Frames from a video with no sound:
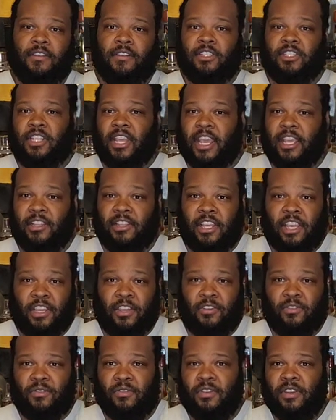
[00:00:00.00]
stay
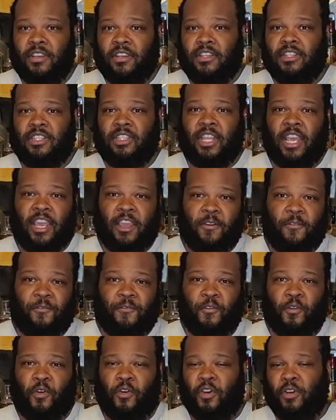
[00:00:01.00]
legal, stay
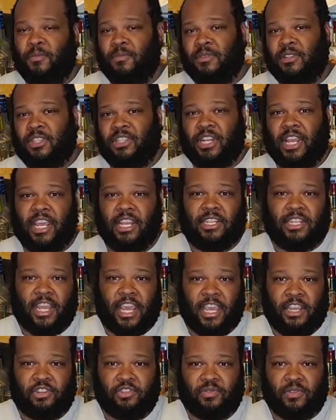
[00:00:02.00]
informed, stay
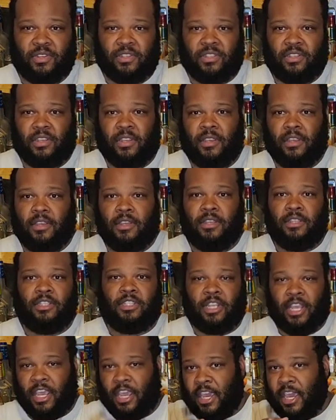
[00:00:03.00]
dangerous,
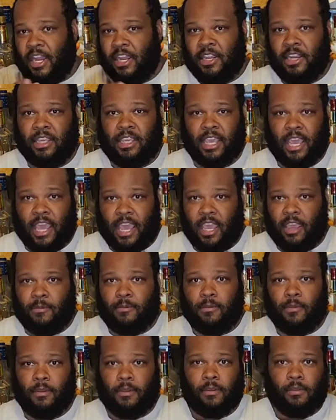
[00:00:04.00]
stay ahead of the
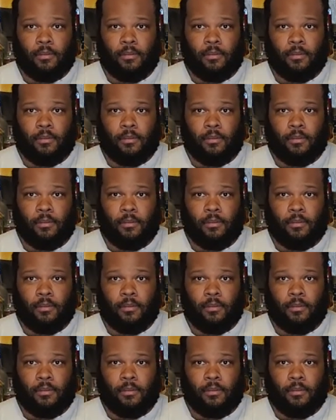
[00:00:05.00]
game.